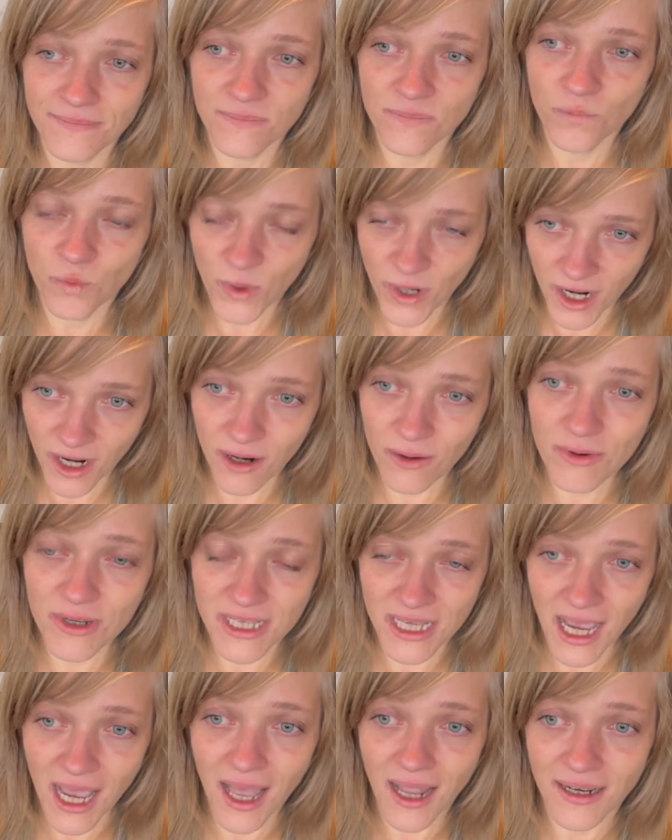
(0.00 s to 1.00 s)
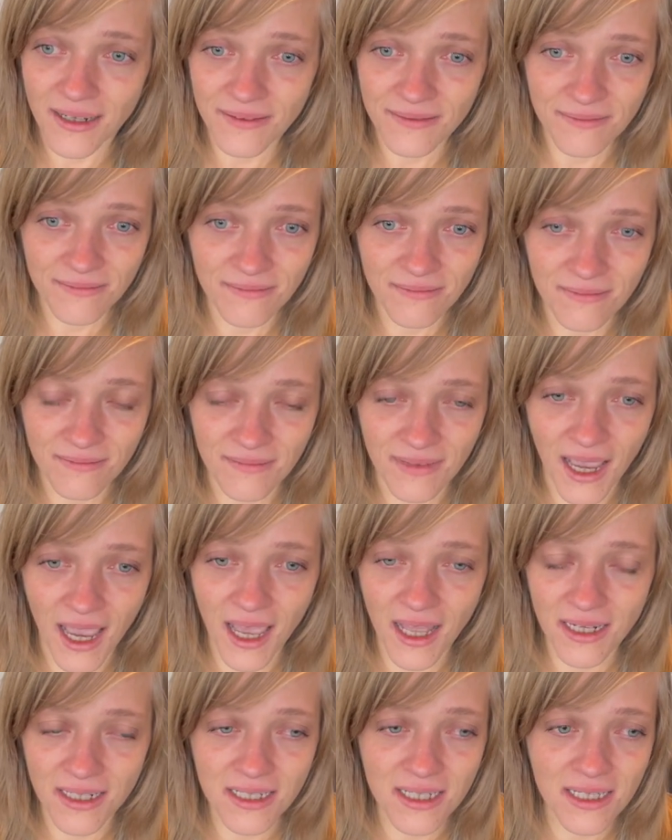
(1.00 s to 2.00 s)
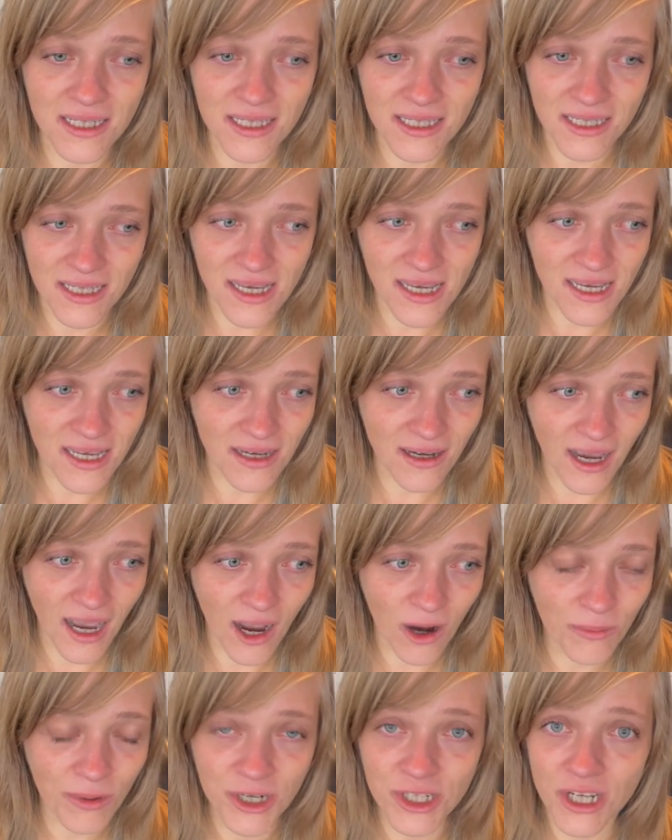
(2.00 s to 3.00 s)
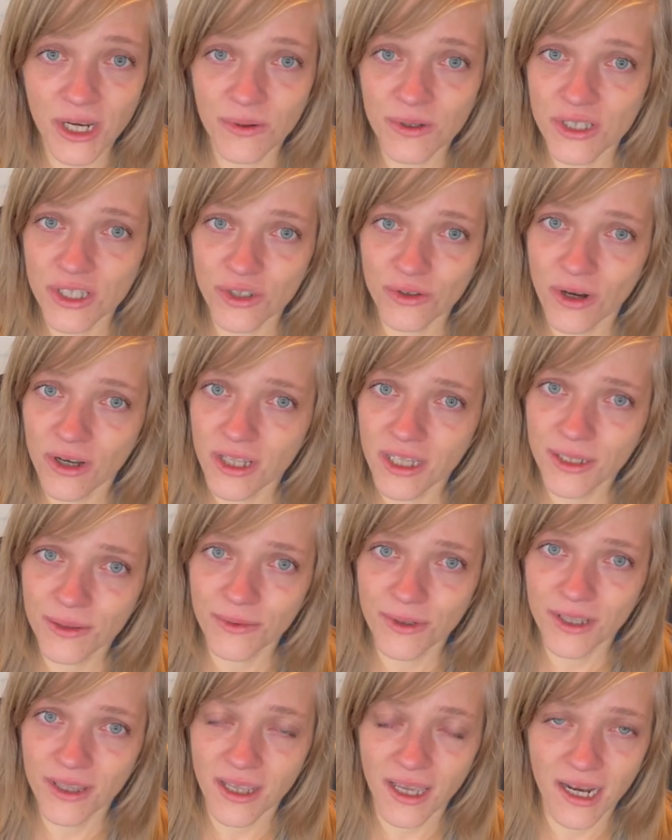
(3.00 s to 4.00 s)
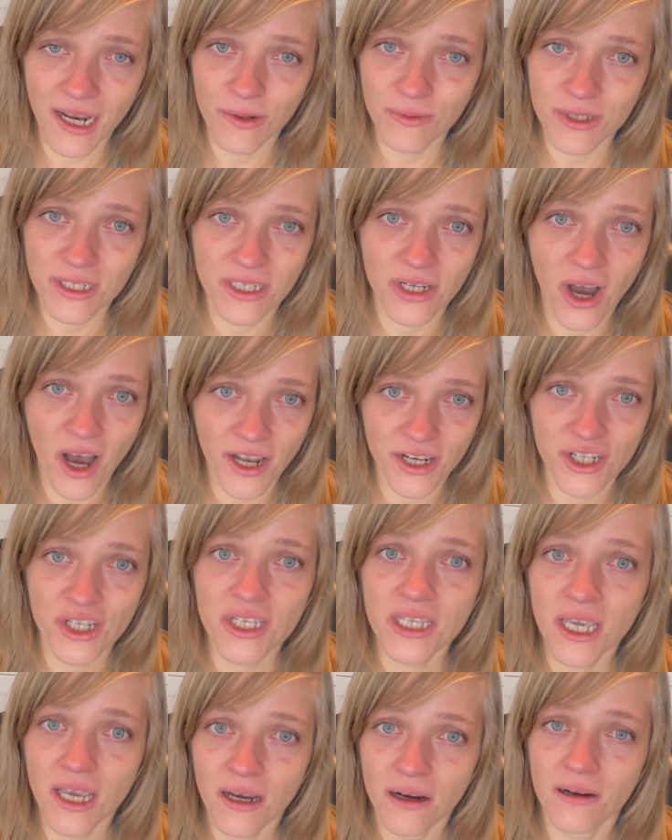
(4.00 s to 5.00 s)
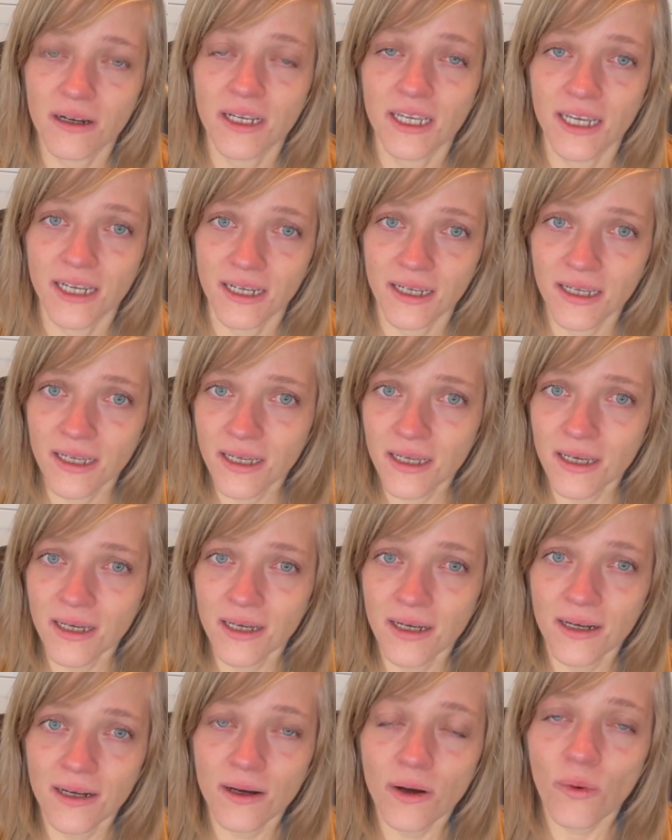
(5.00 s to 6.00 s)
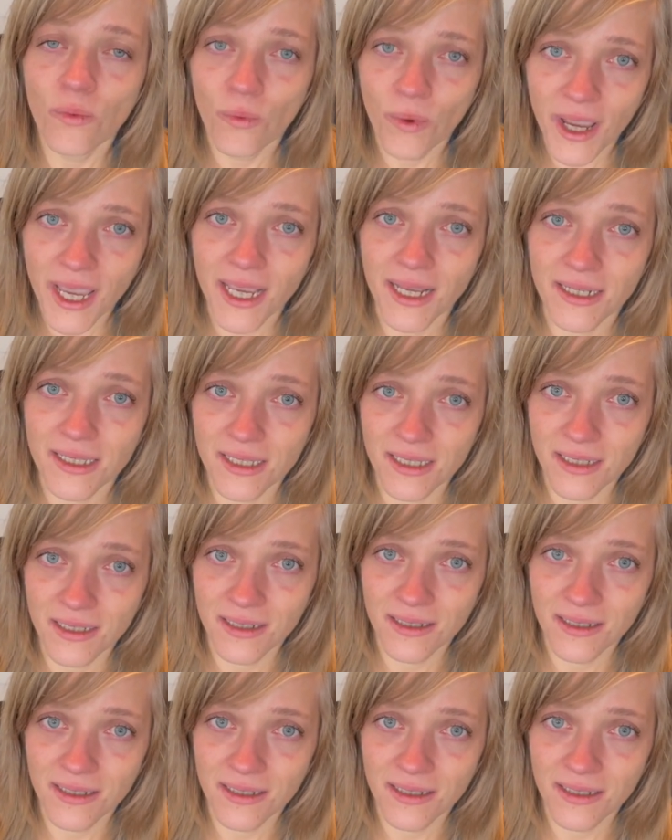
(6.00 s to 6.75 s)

where I was at and to see how much I was struggling with. And I was not just carrying weight.